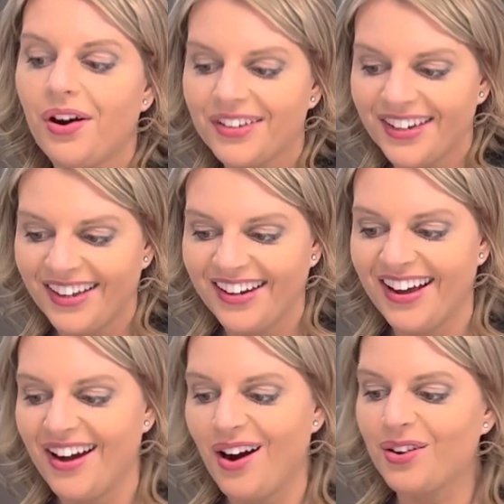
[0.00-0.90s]
market
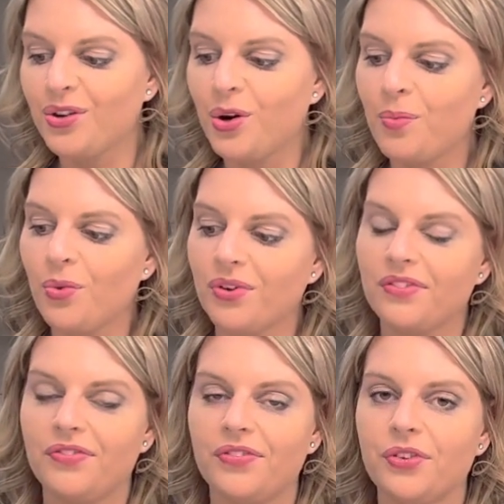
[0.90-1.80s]
are no more
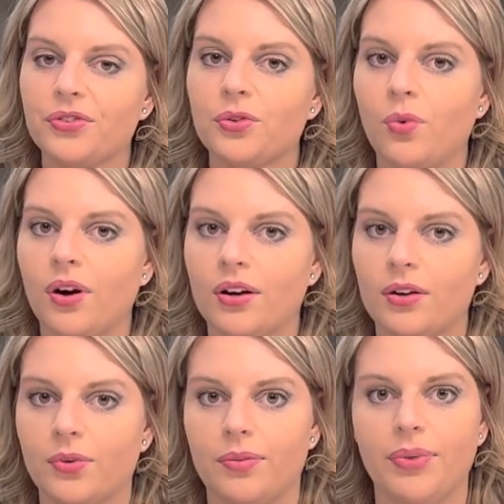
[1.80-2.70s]
than filtered water
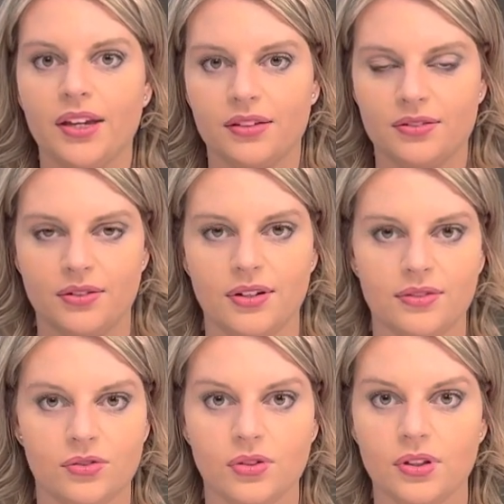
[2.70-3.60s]
with baking soda.
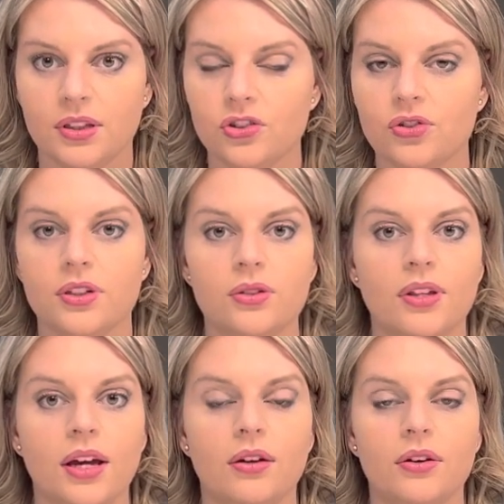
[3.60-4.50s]
So you could literally do
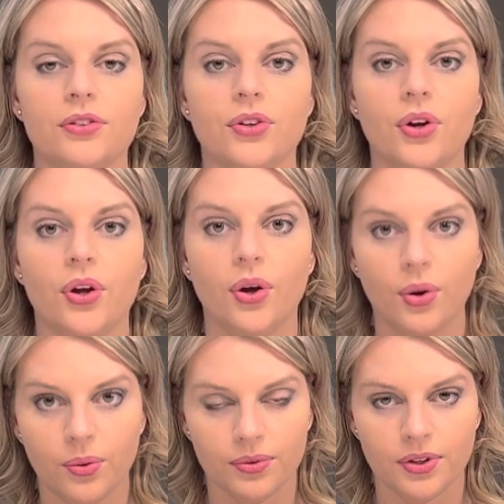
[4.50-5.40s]
that on your
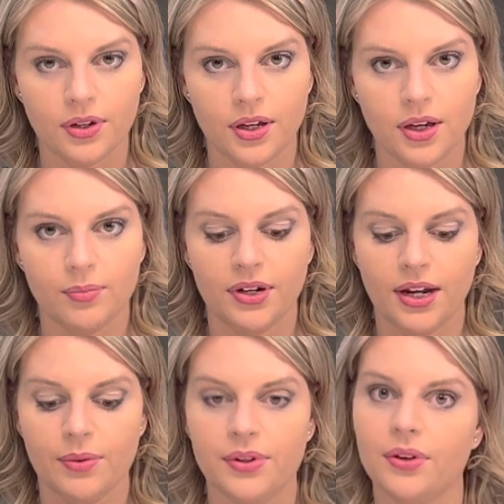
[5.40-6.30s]
own, but
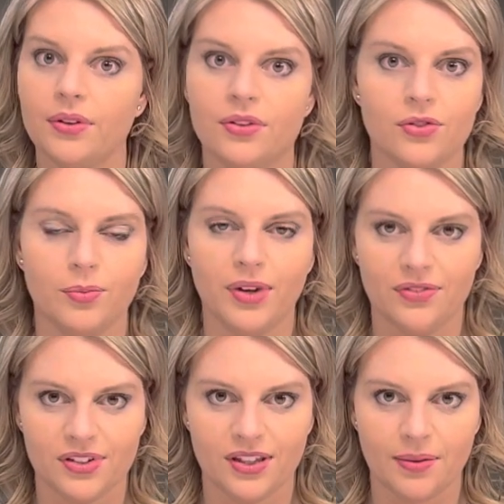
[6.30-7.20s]
now we know there's no
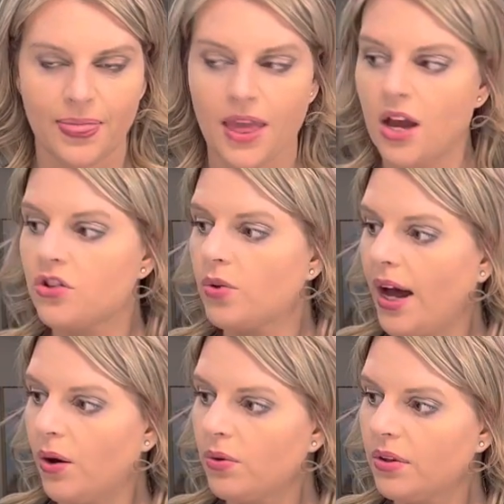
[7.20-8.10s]
benefit to that. So
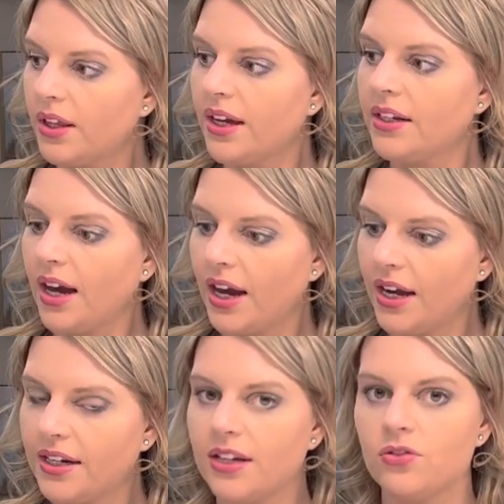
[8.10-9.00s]
alkaline
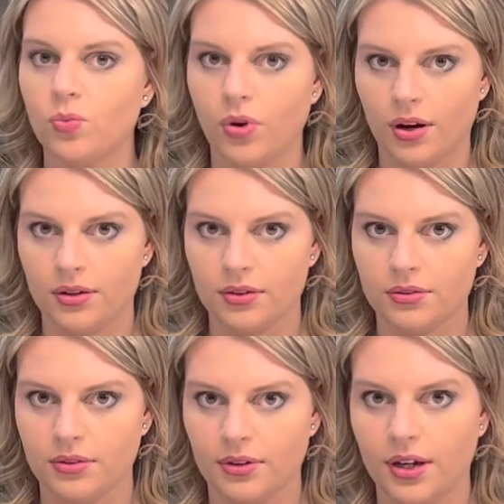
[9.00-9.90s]
ionized water,
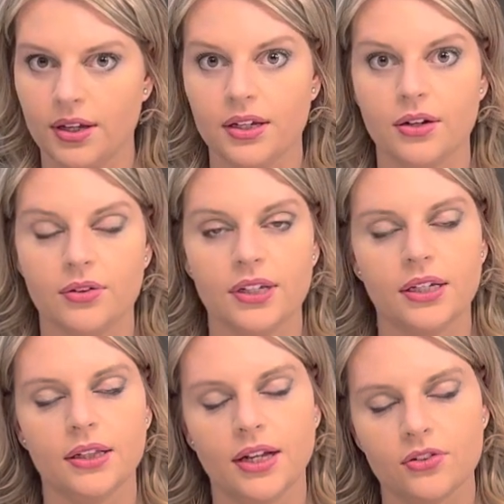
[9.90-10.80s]
or, or
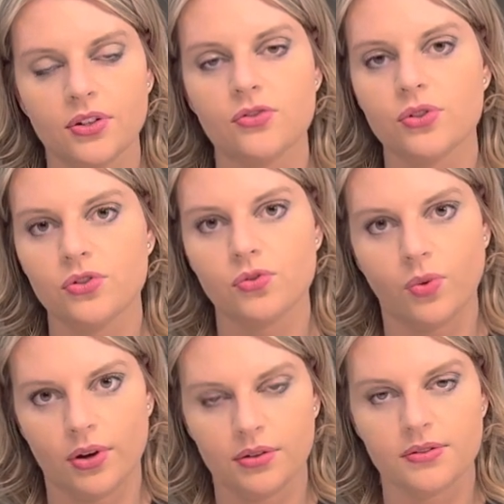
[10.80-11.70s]
reduced
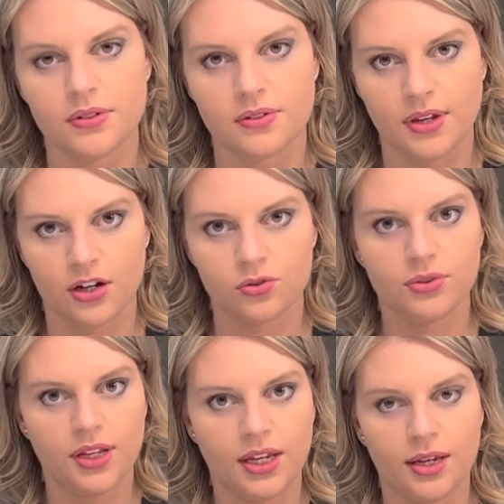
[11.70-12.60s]
water, is its actual
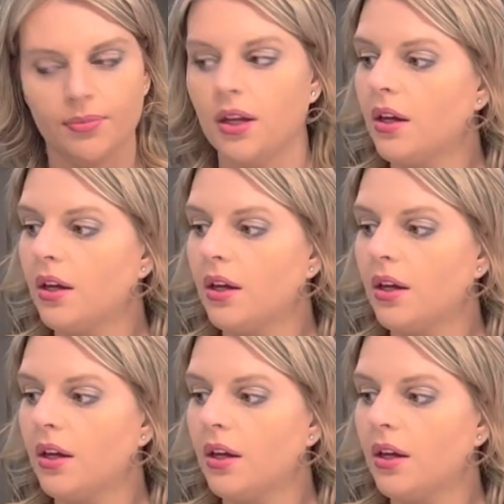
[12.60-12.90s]
name,